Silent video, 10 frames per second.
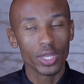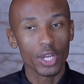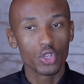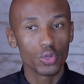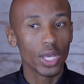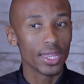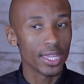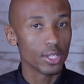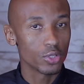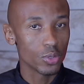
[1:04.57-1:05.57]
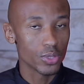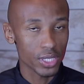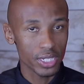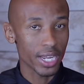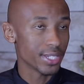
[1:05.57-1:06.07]
that you can then choose a
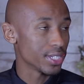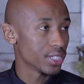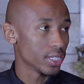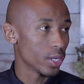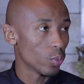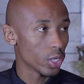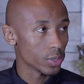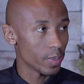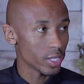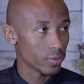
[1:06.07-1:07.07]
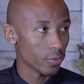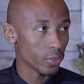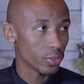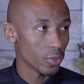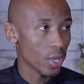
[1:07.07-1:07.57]
strategy that works best for you.